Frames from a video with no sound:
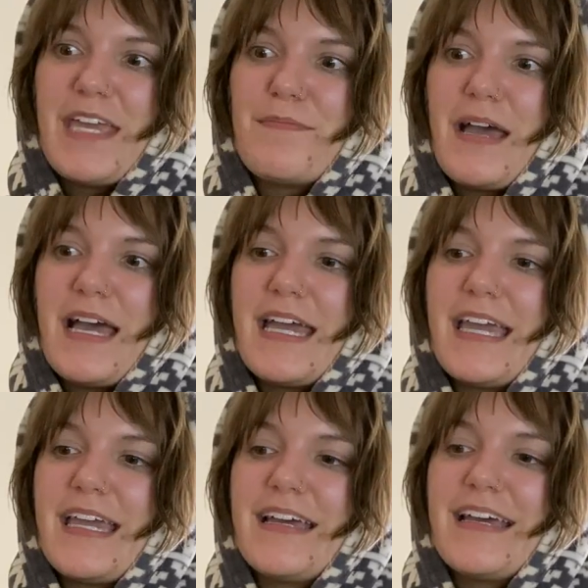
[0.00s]
In
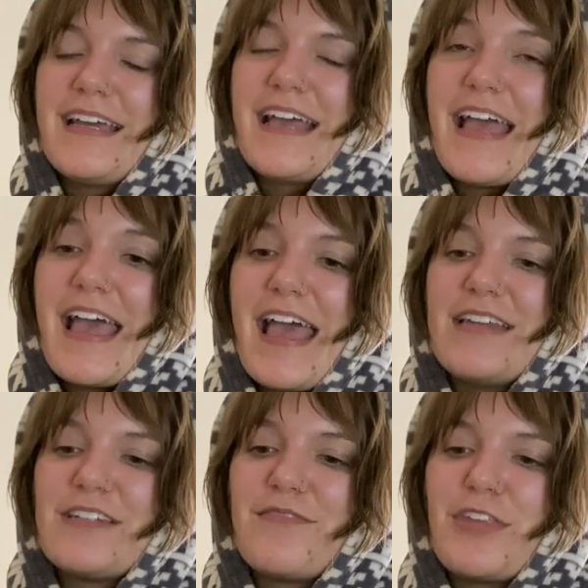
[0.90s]
my
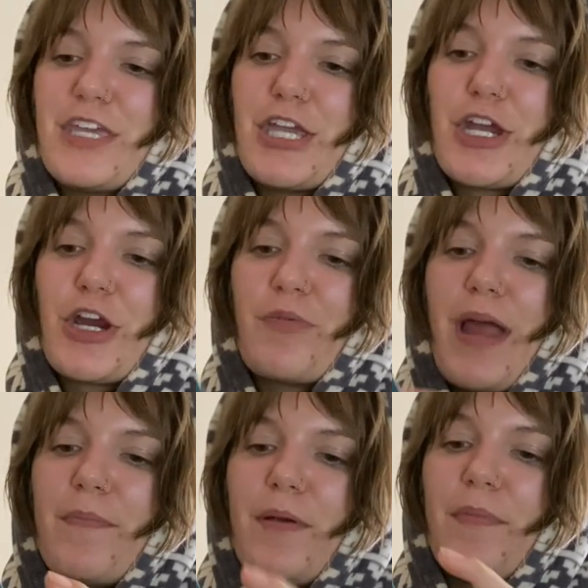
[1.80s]
end of the year
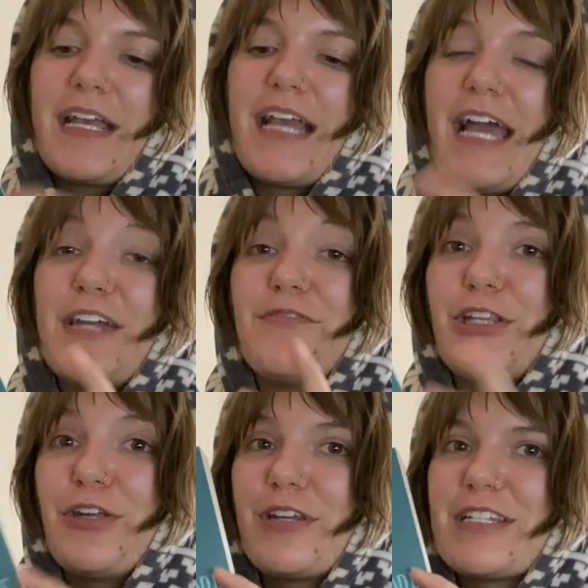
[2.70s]
wrap up, I kind of
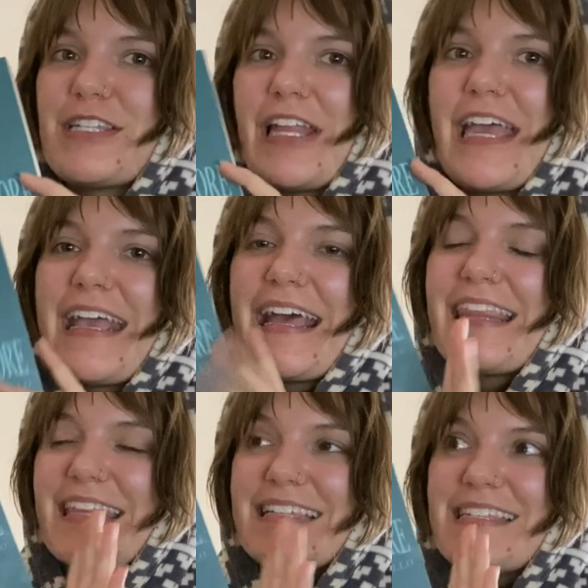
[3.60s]
alluded to like,
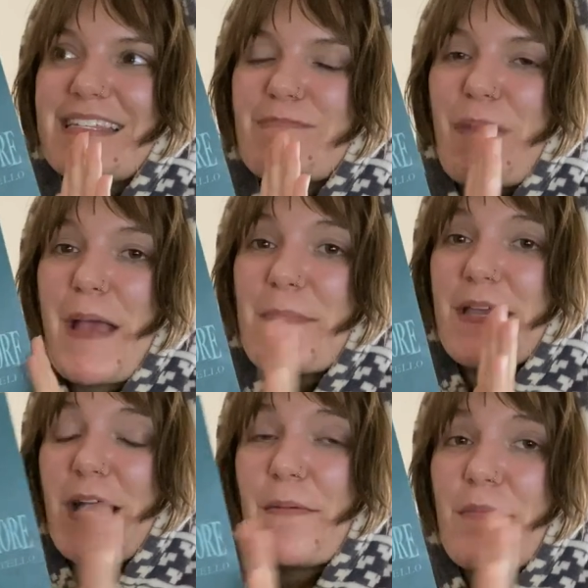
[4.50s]
this might
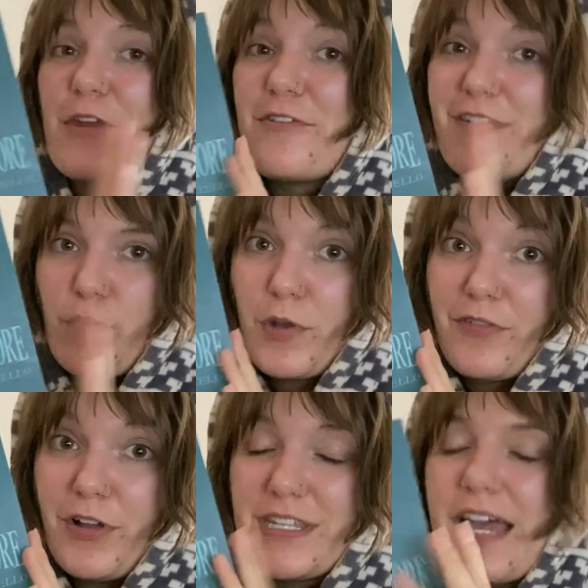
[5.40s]
become my new favorite book of
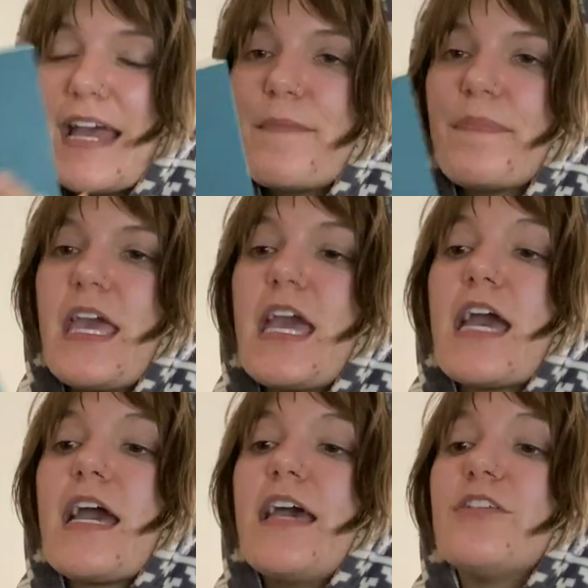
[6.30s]
all time.
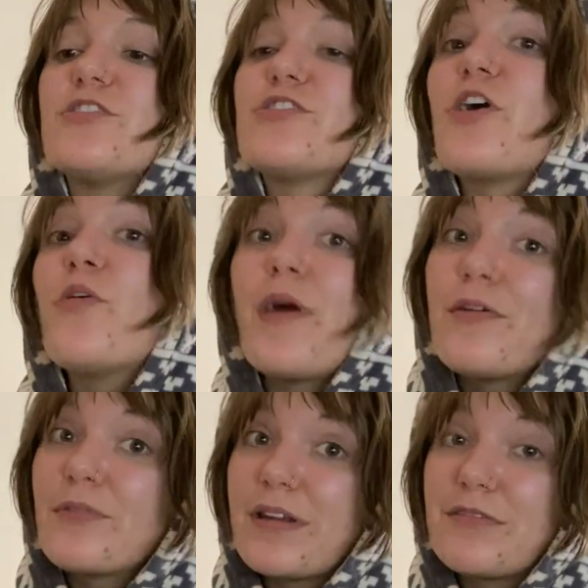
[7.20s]
It is so well
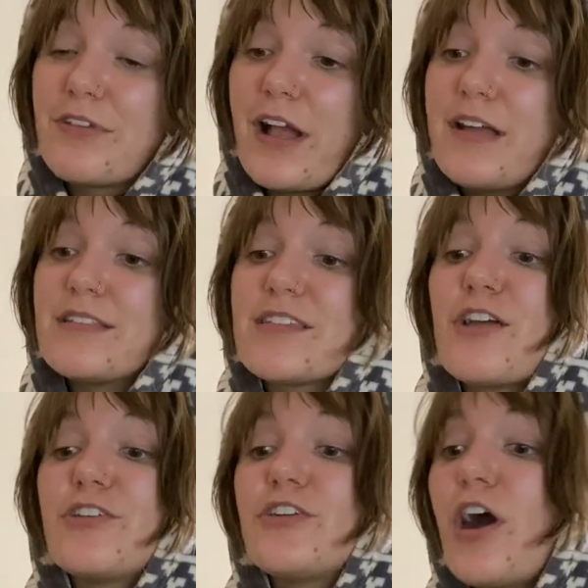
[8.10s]
written, friends.
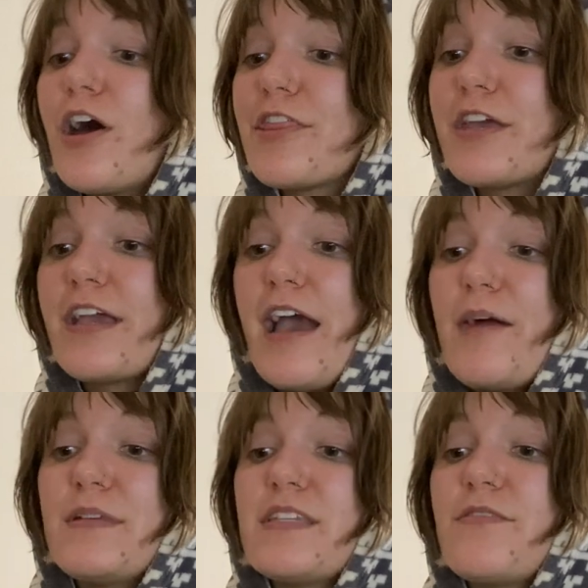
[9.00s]
Gothic
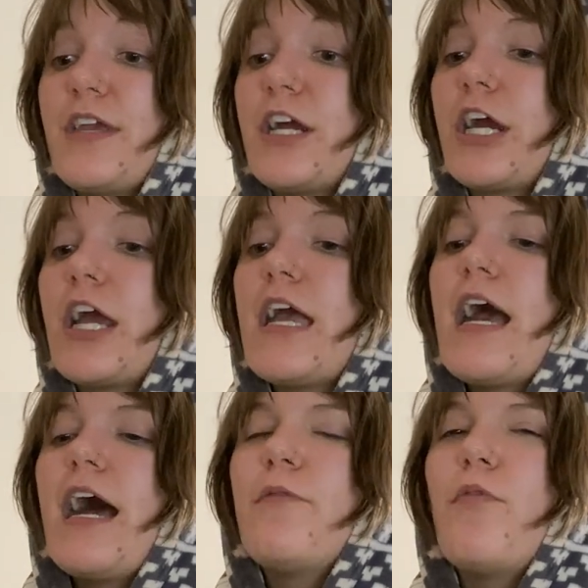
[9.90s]
atmosphere.
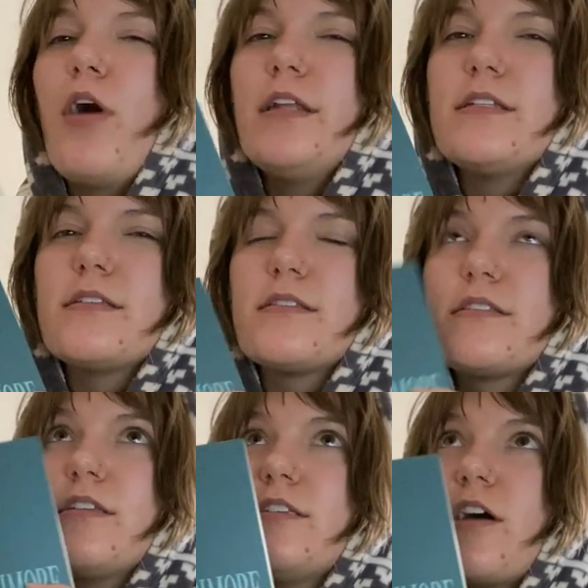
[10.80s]
I want
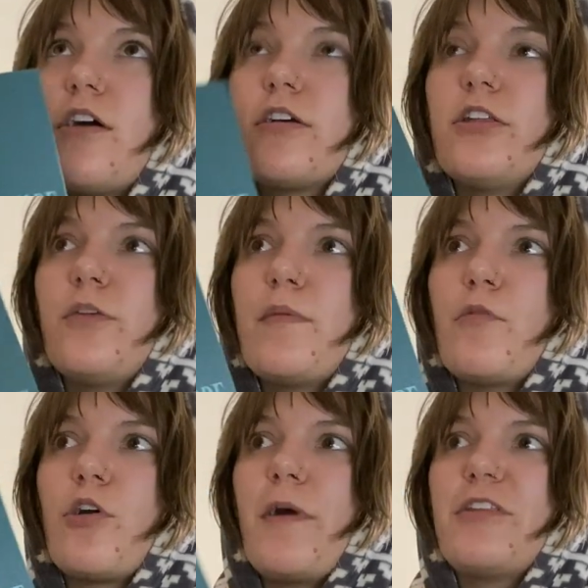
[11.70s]
to talk a little bit
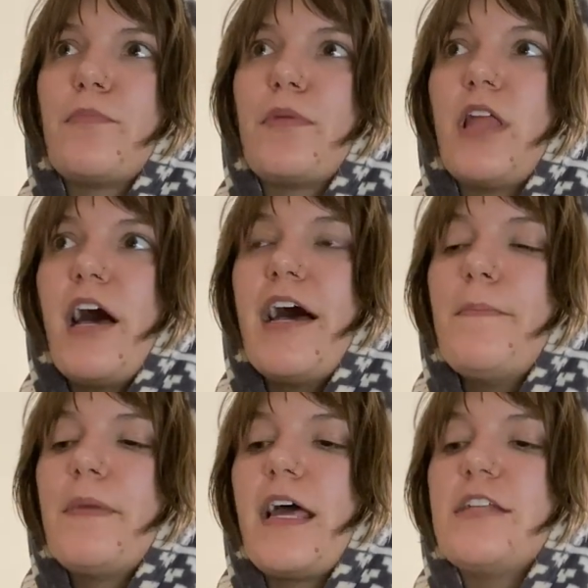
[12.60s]
more about the plot,
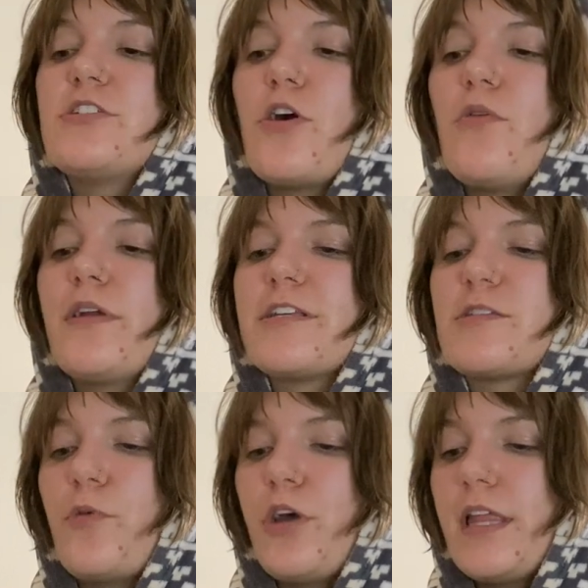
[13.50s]
but I don't want to
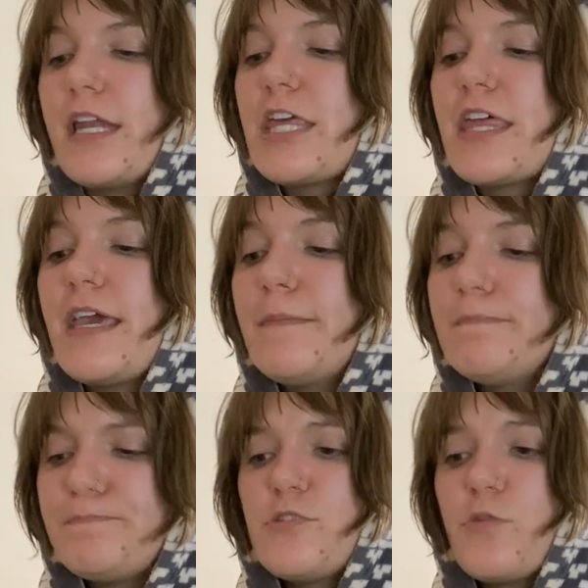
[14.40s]
spoil anything.
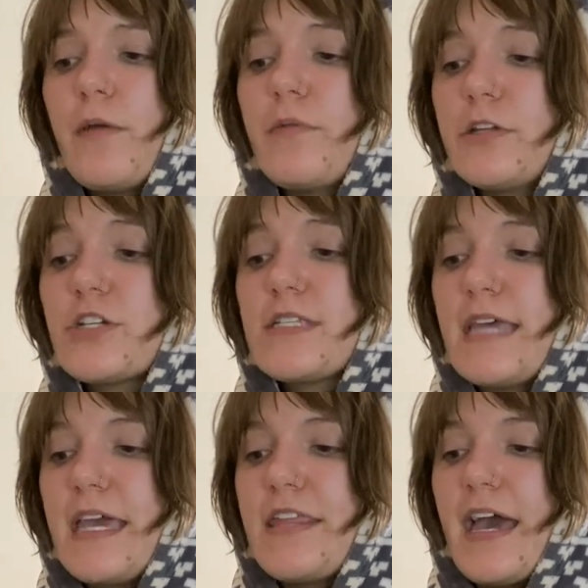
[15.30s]
So I will just
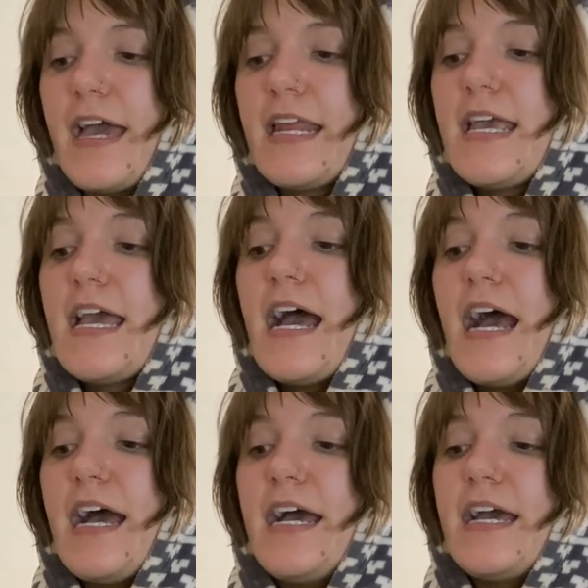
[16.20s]
say that
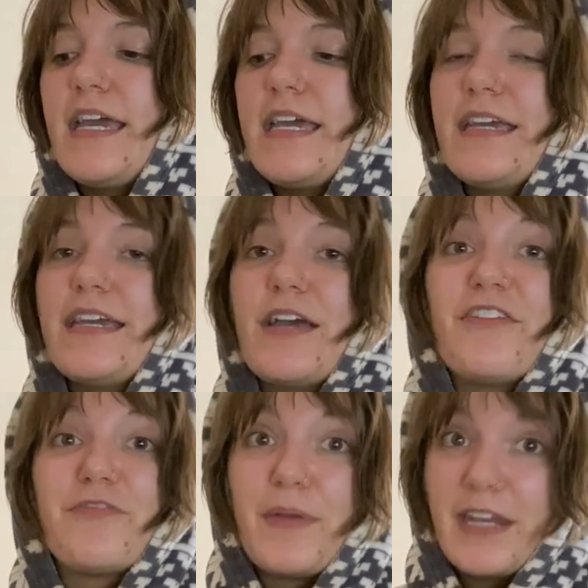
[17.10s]
I
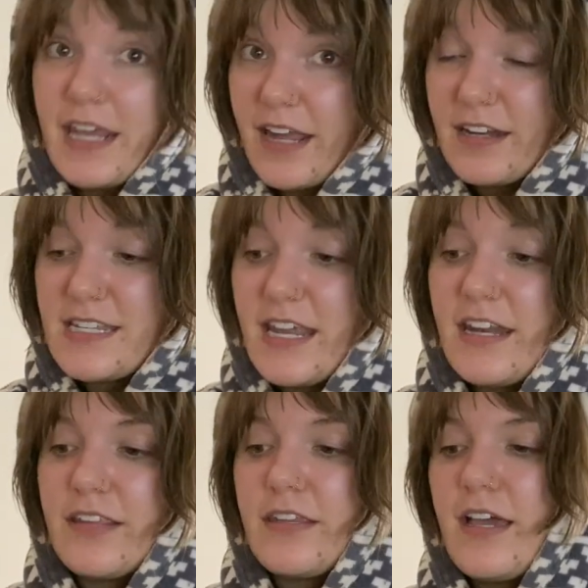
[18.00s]
have been
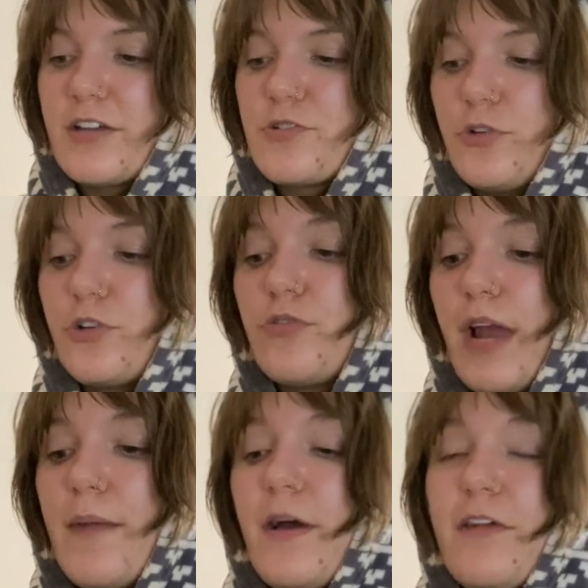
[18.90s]
annotating the actual
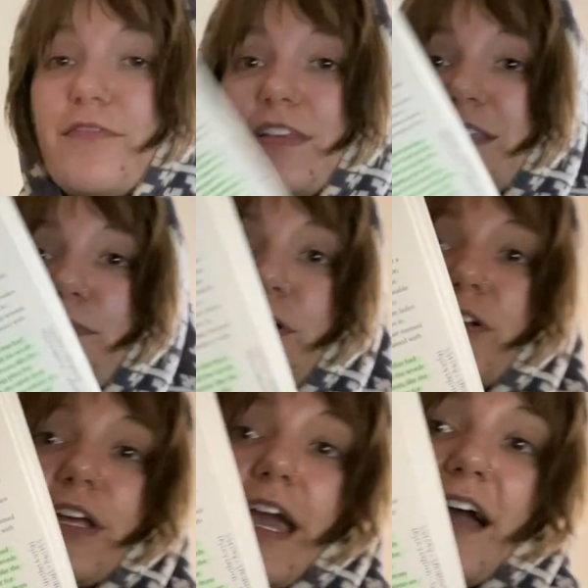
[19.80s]
crap out of this
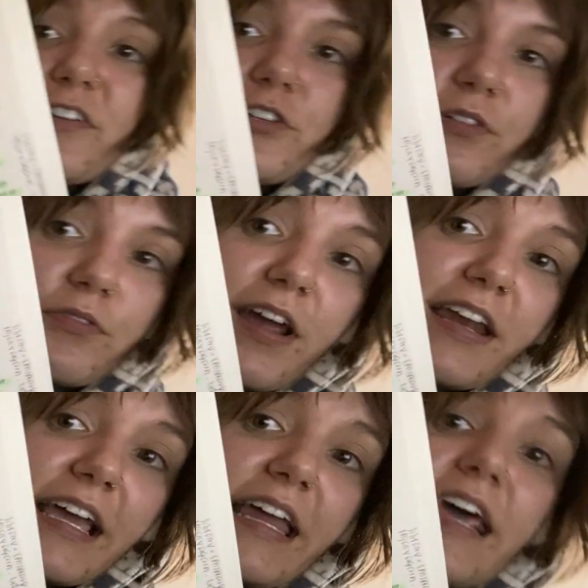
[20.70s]
book, like actually
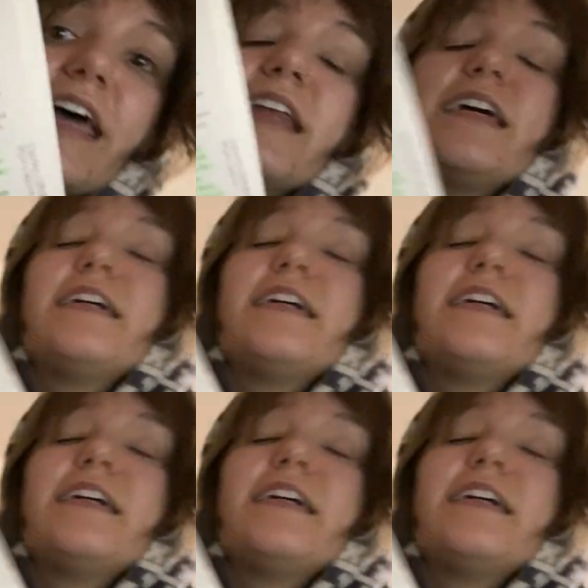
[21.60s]
writing in it,